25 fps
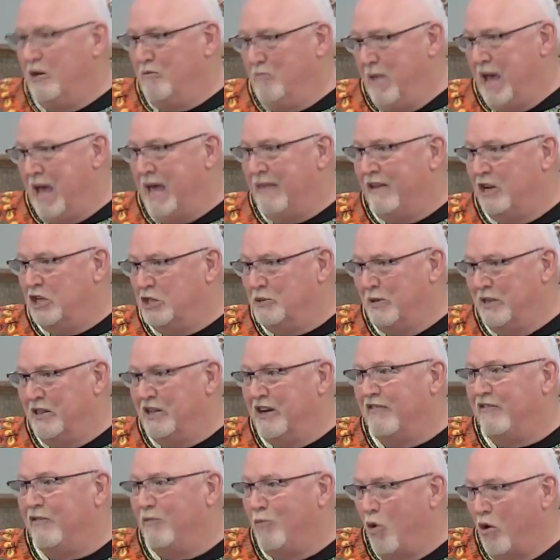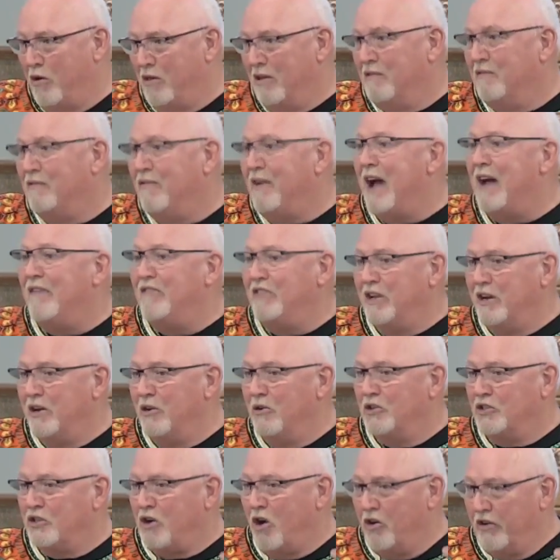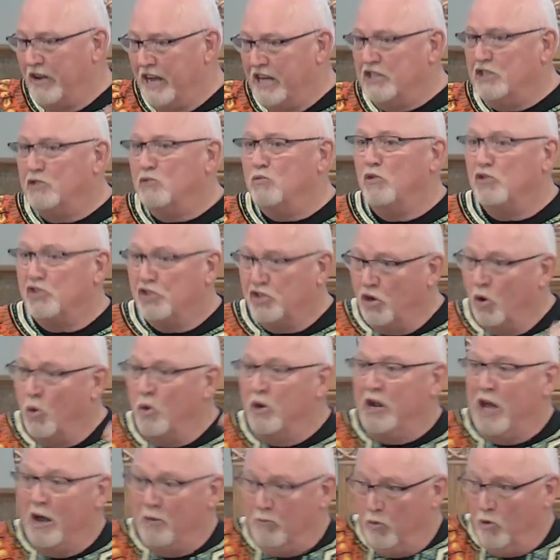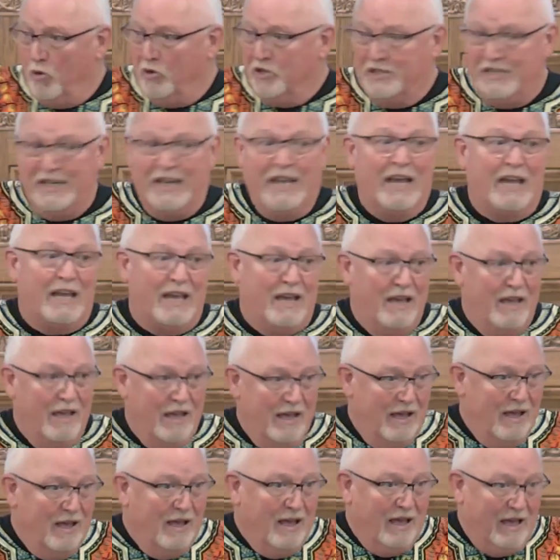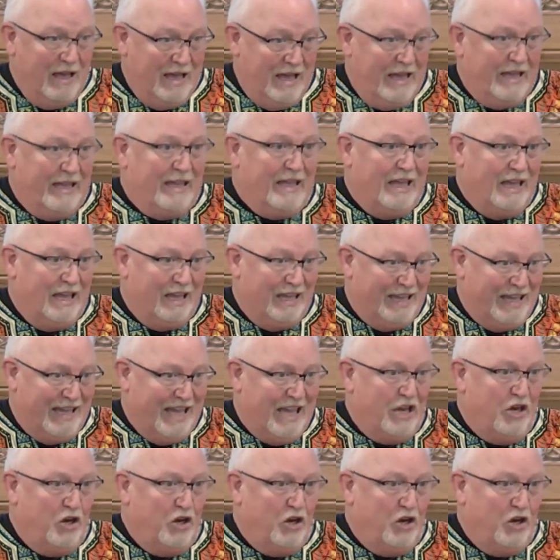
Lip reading: man that has been there for more than 5 years, congregations will show an upward tick and can